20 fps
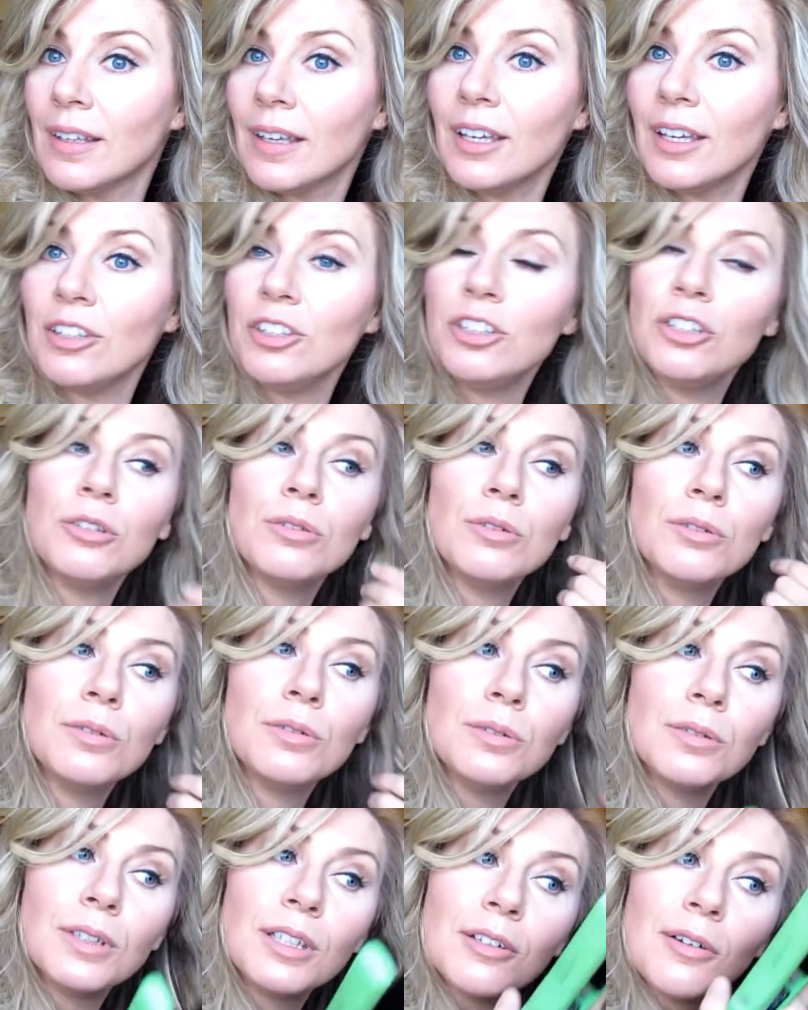And
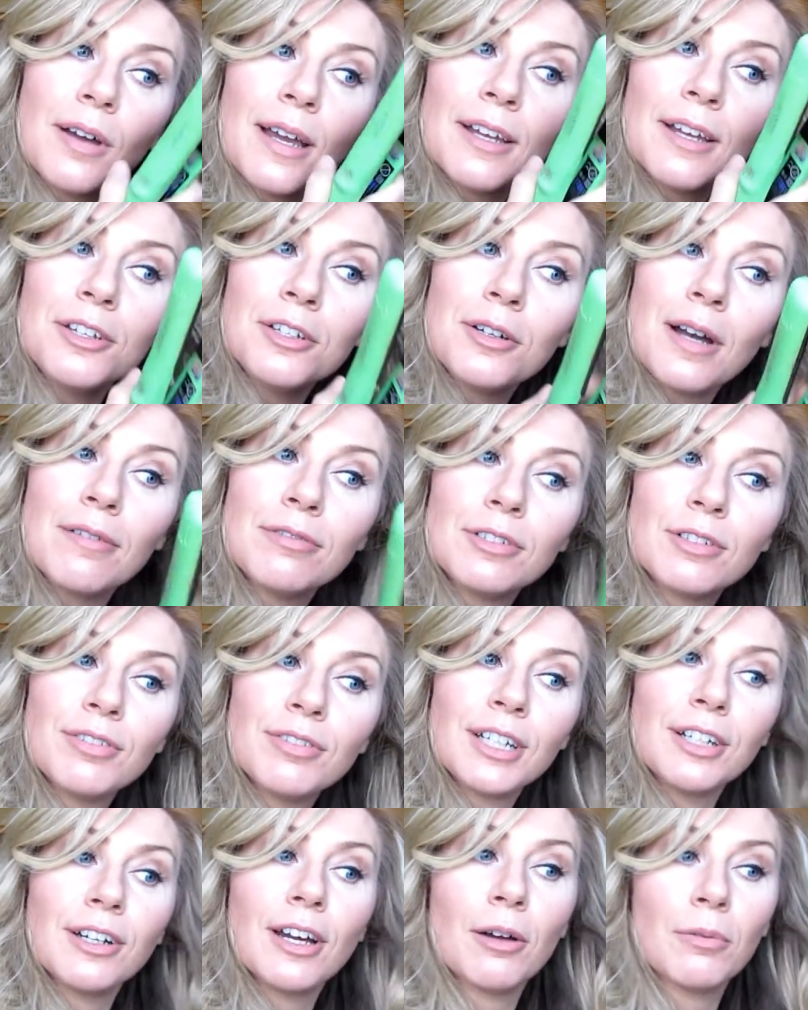you know, hey, you have to
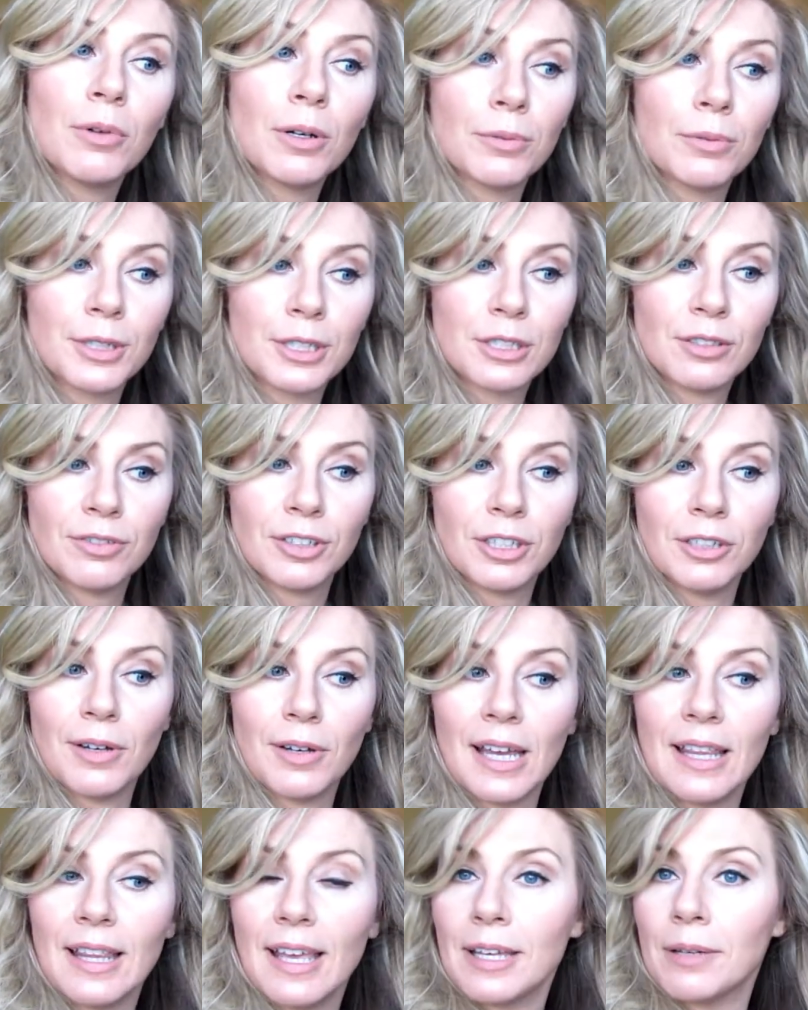figure out what works for you.
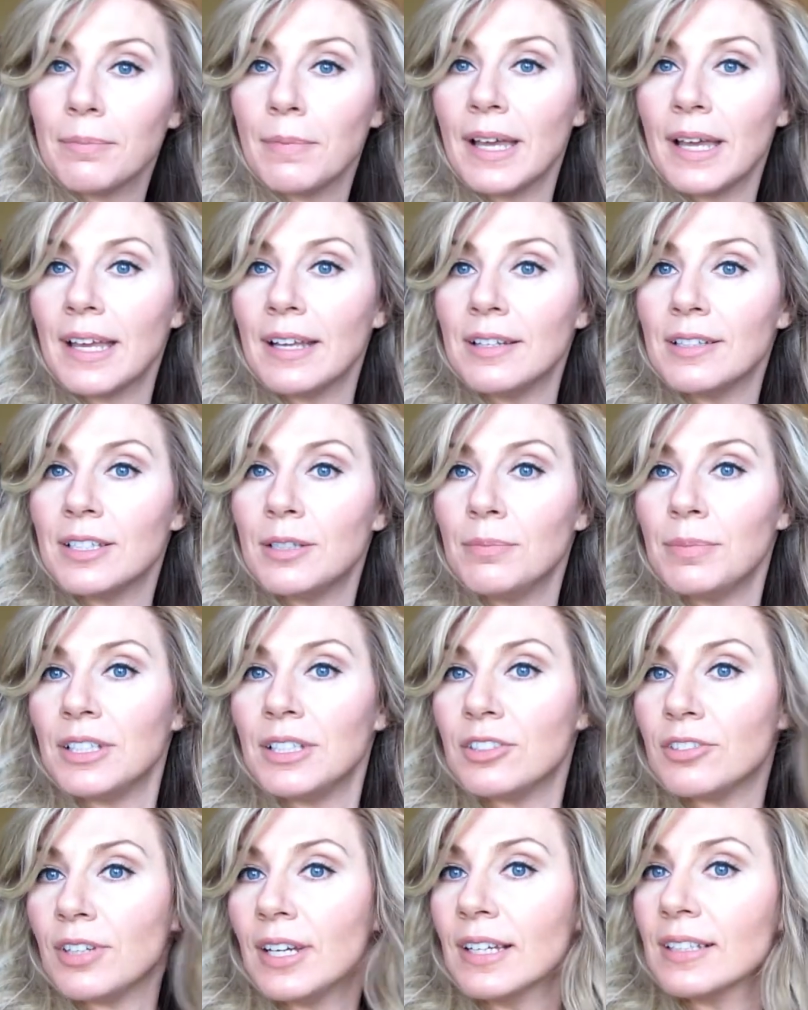I like my ends to be
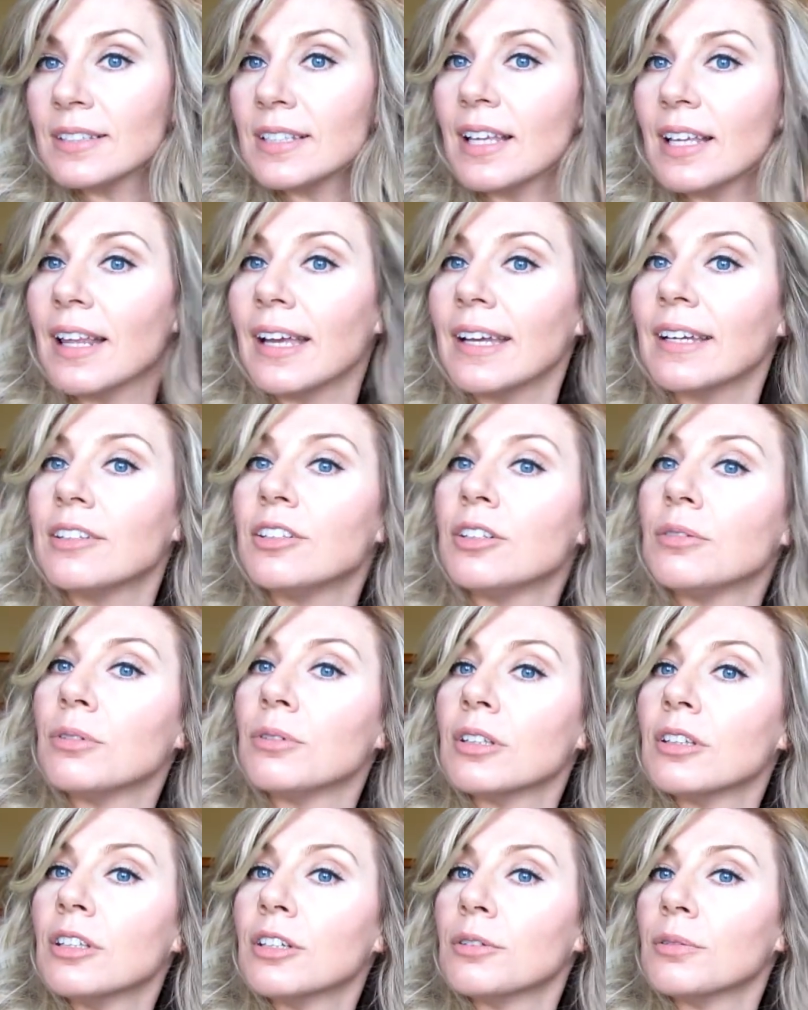straight because I like it to
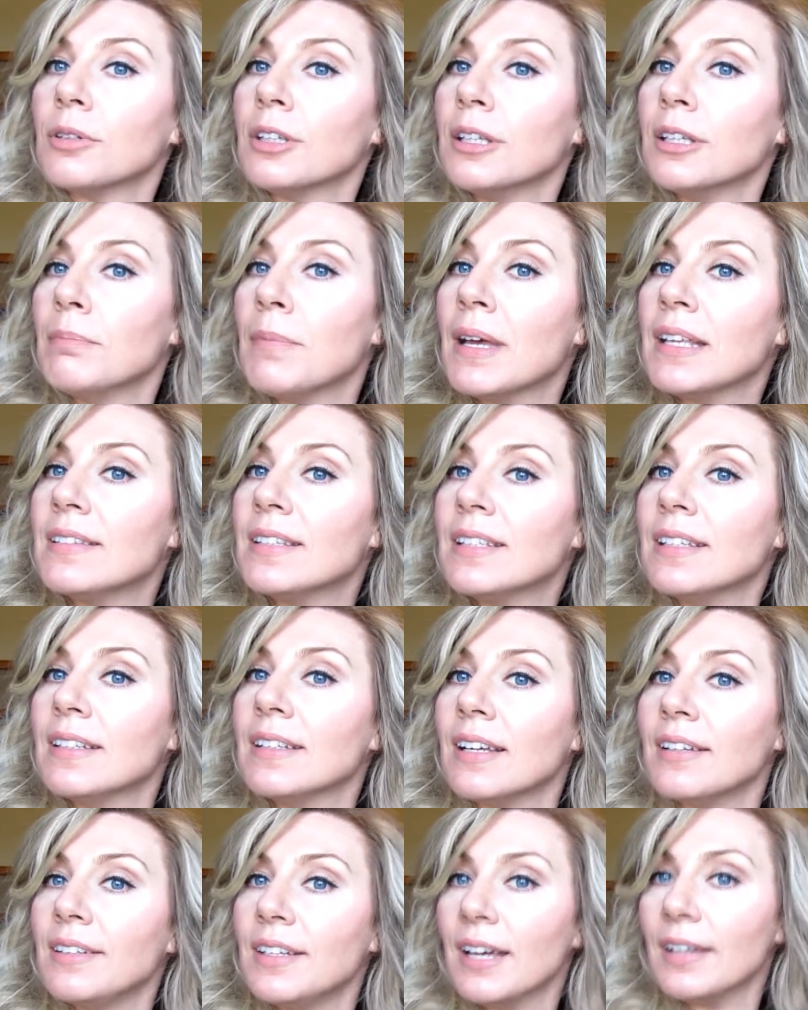look really messy and
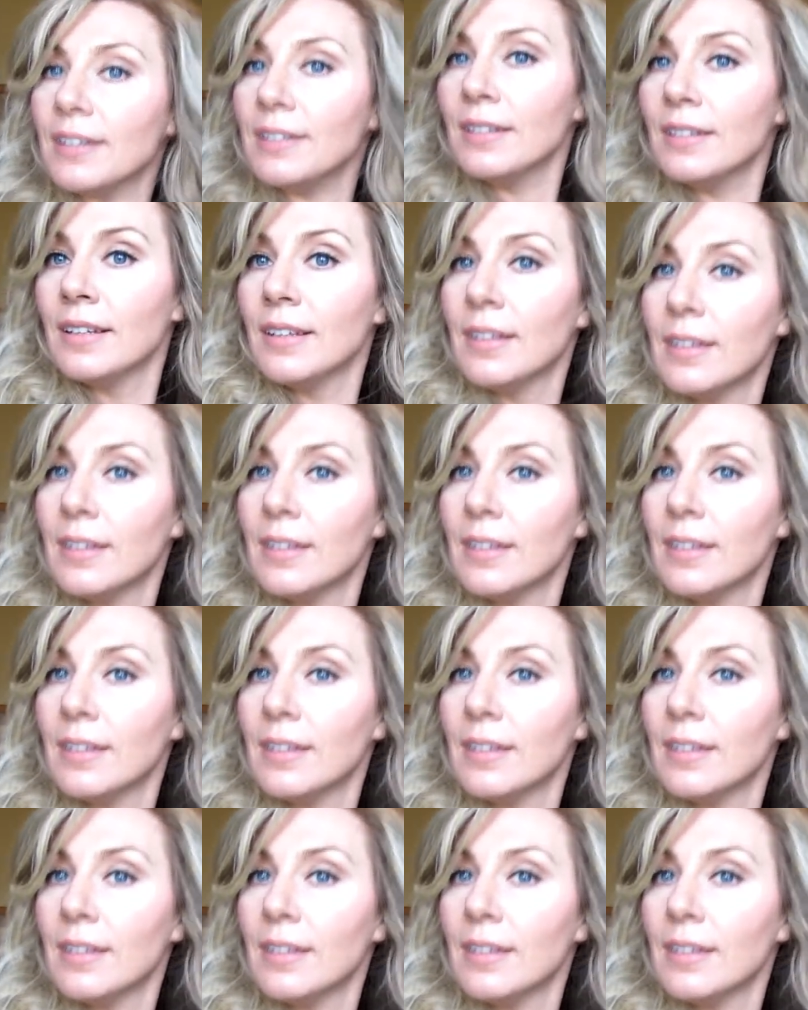undone.